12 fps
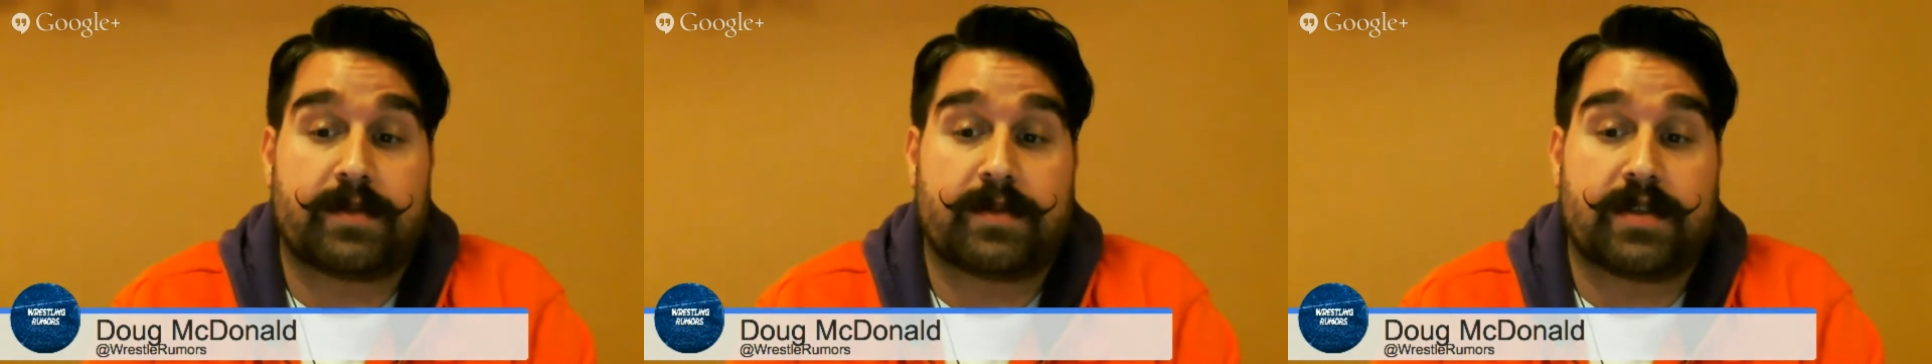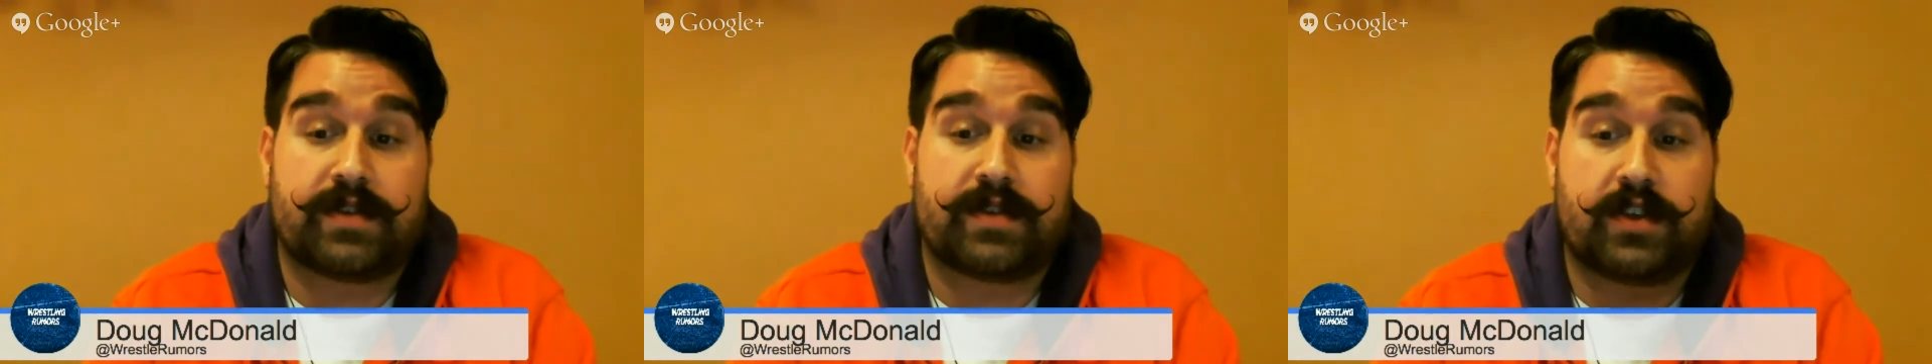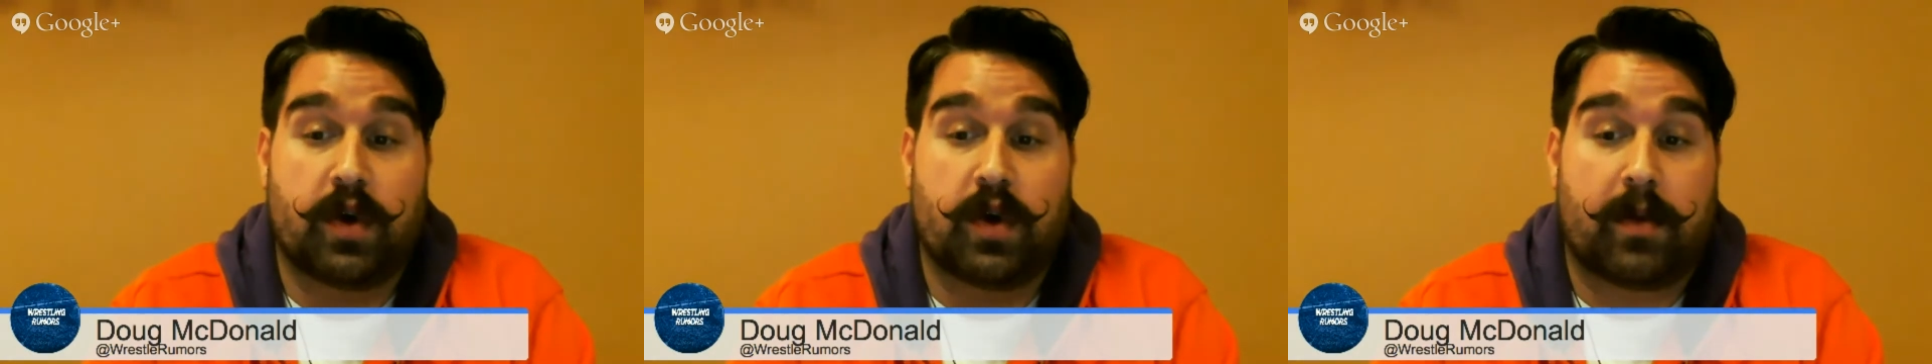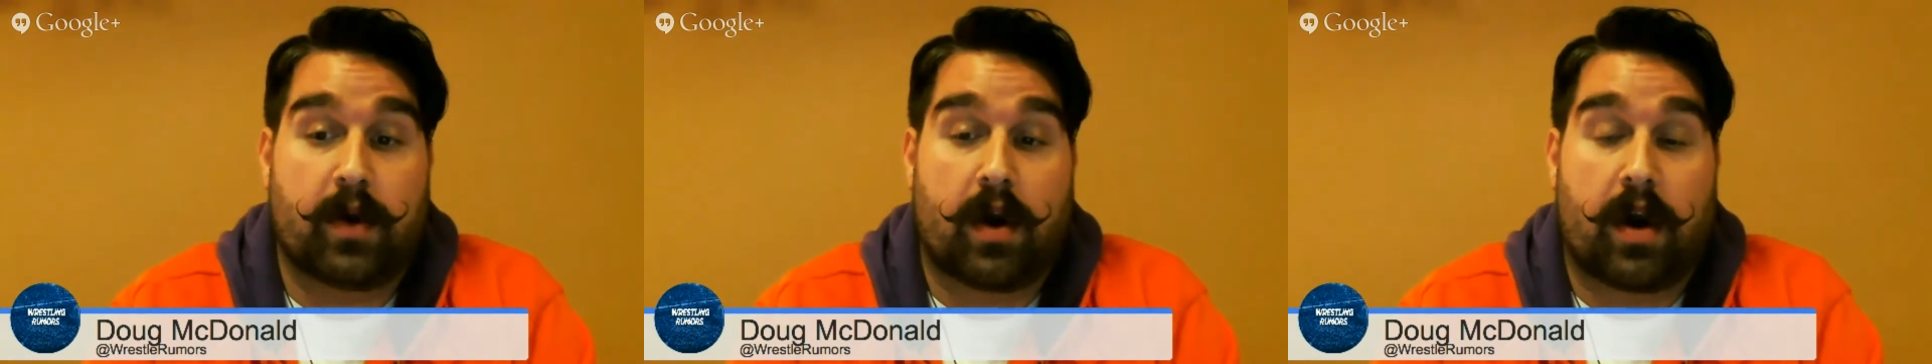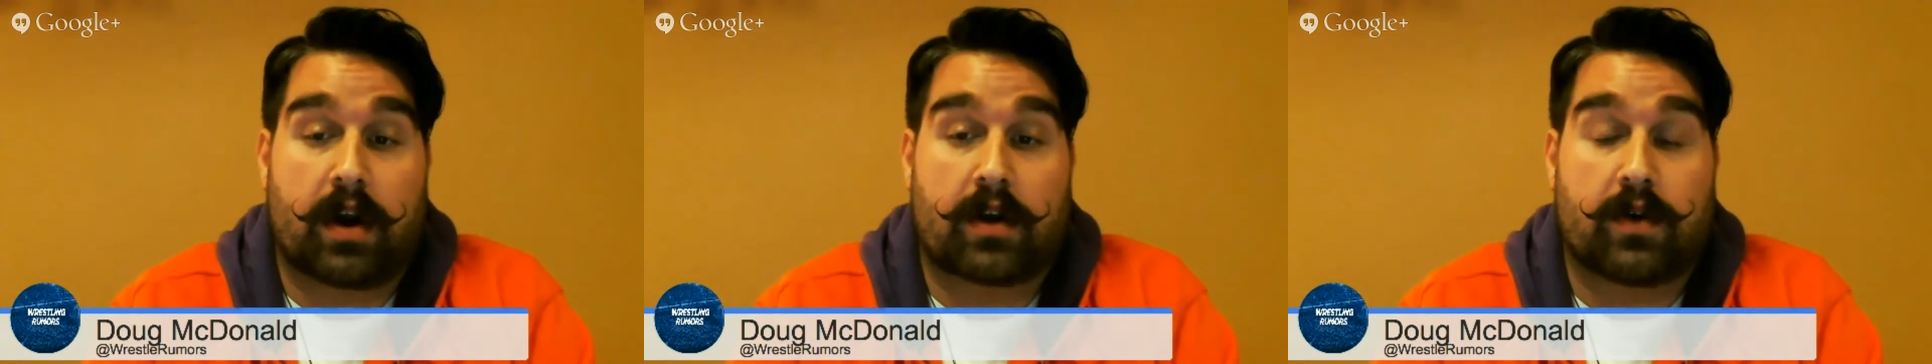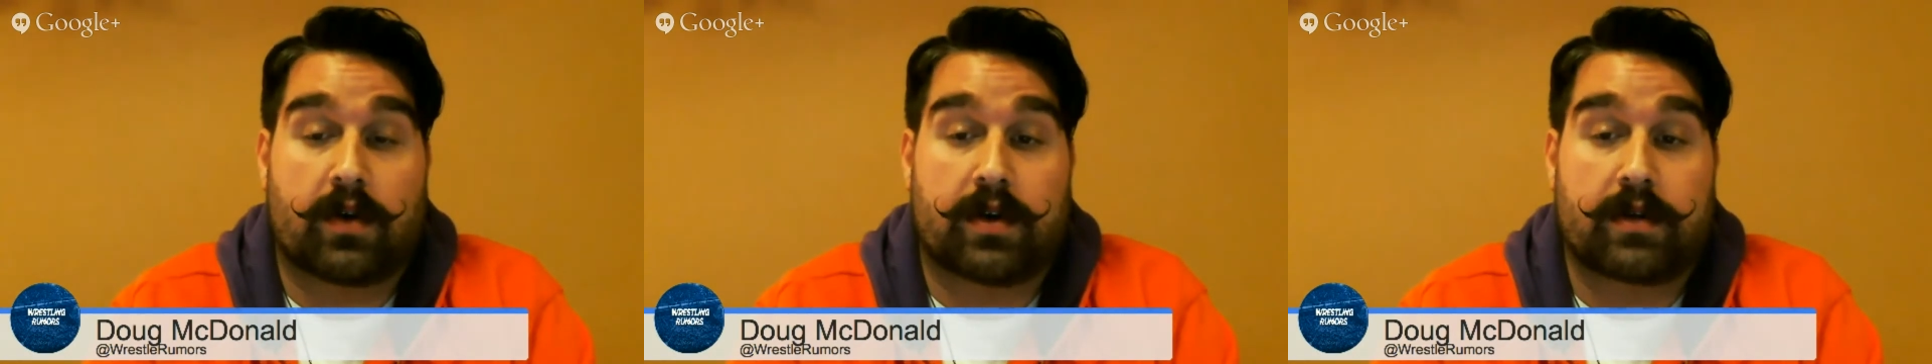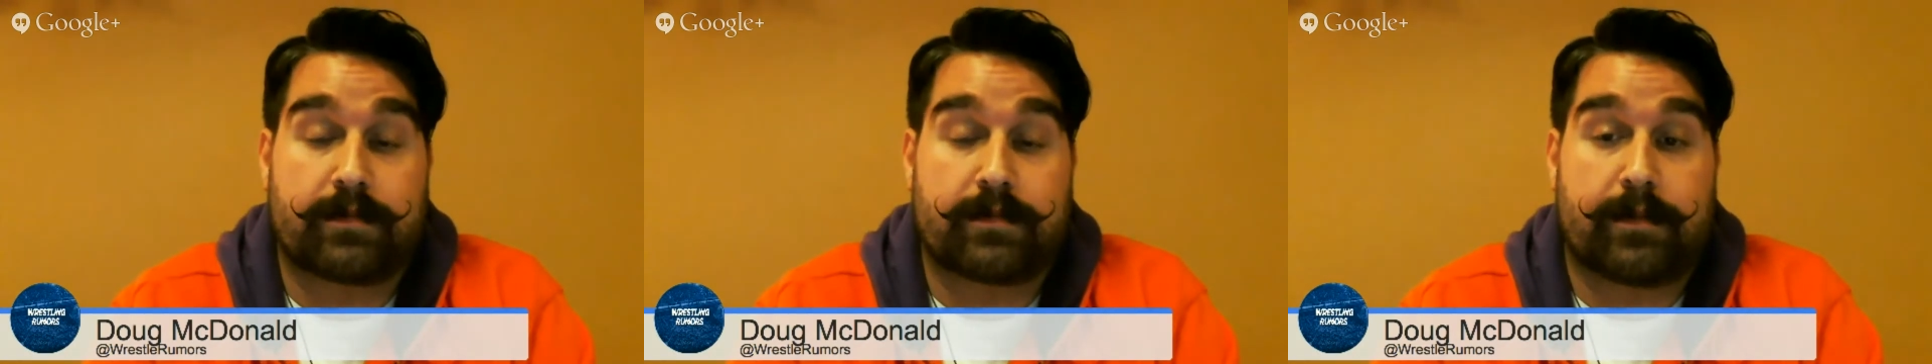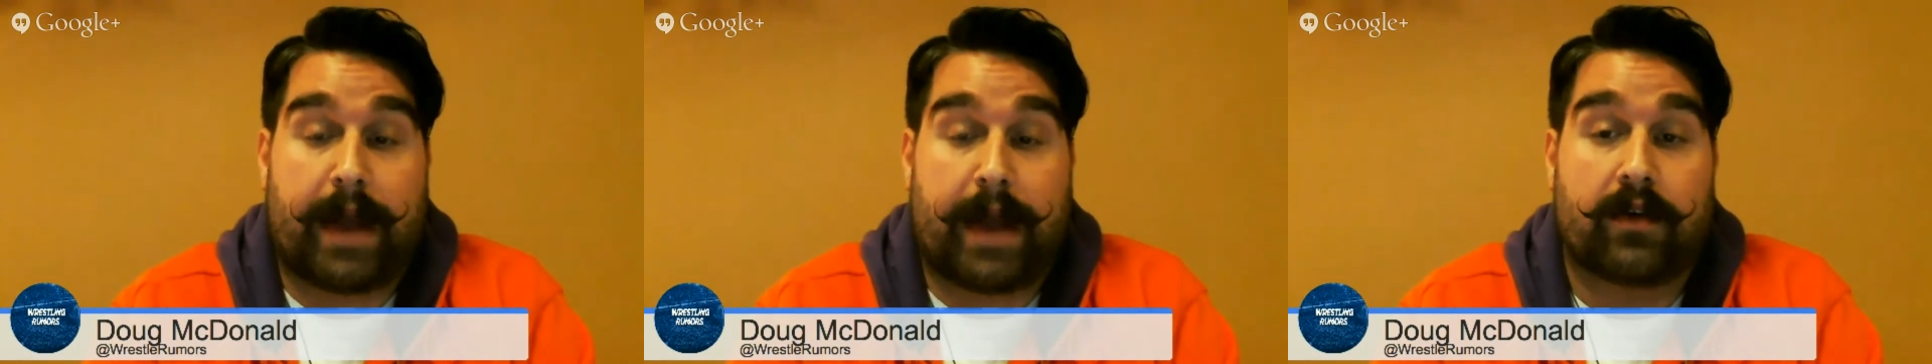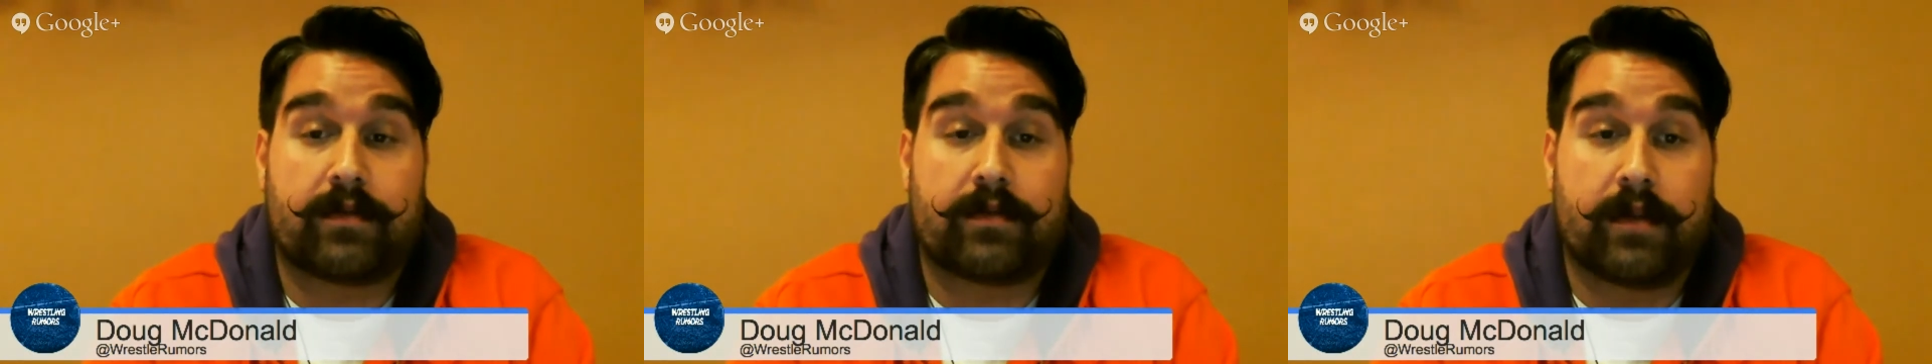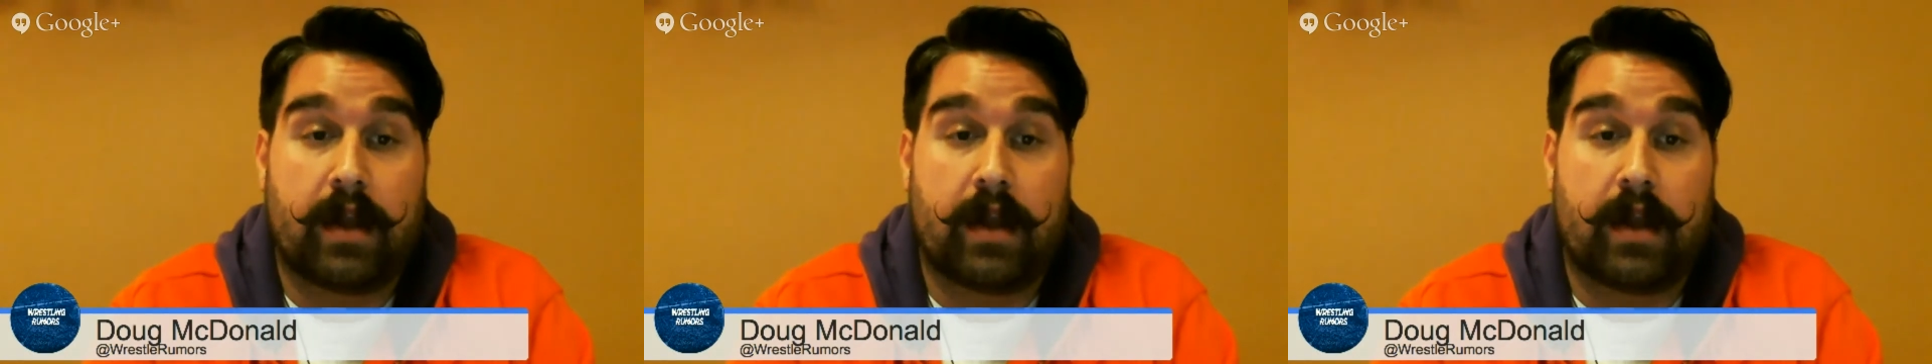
She wants to do a more hardcore bout.